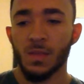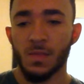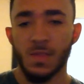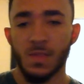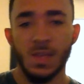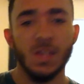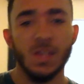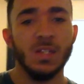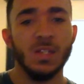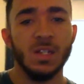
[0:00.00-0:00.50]

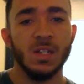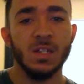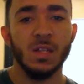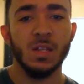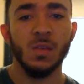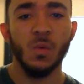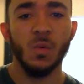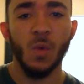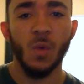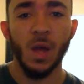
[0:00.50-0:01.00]
this is in
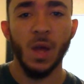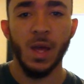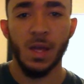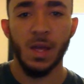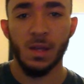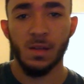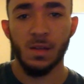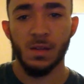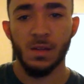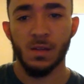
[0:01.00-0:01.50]
the
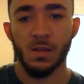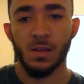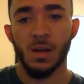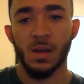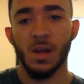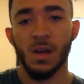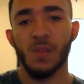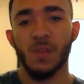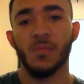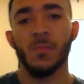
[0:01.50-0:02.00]
way
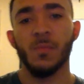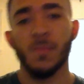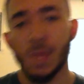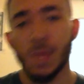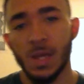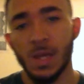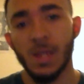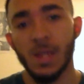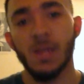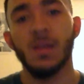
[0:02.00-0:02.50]
of
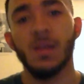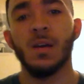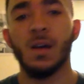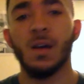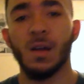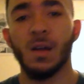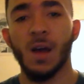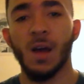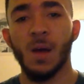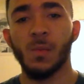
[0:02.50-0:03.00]
me
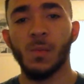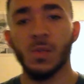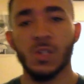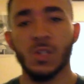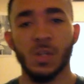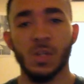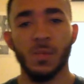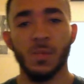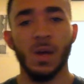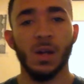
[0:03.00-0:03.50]

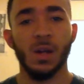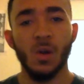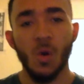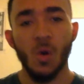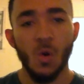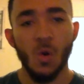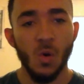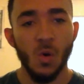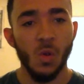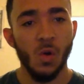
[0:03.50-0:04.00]
accomplishing my
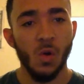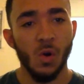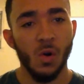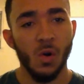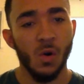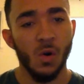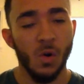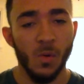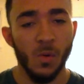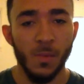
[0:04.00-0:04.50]
goal or
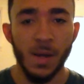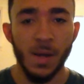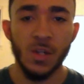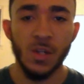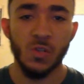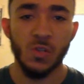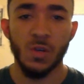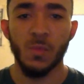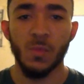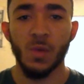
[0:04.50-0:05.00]
my
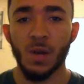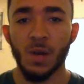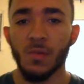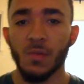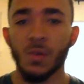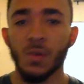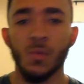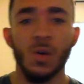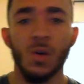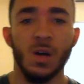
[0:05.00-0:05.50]
dream, whatever
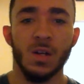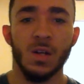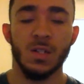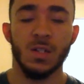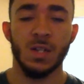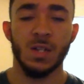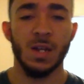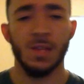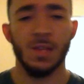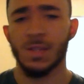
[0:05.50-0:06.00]
it was.
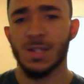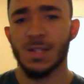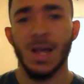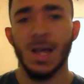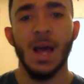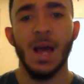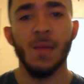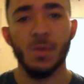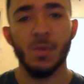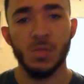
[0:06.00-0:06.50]
And at the
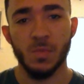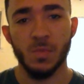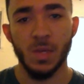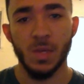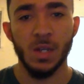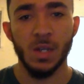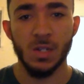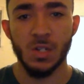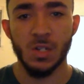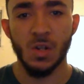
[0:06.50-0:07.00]
time, it was
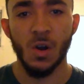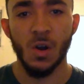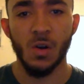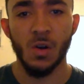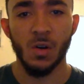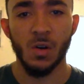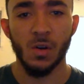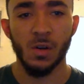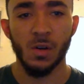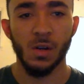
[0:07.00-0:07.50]
being a
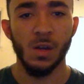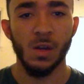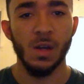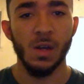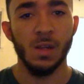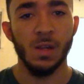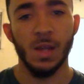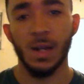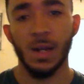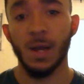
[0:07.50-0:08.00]
starter,
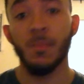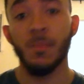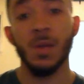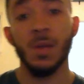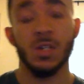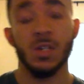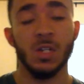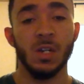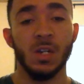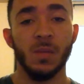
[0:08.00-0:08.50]
like I
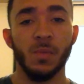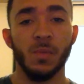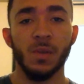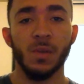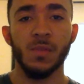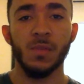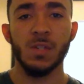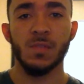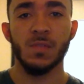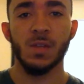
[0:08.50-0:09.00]
mentioned in a
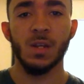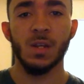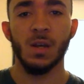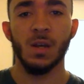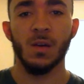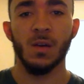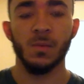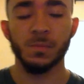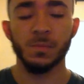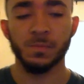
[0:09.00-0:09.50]
previous
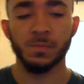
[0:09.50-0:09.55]
video.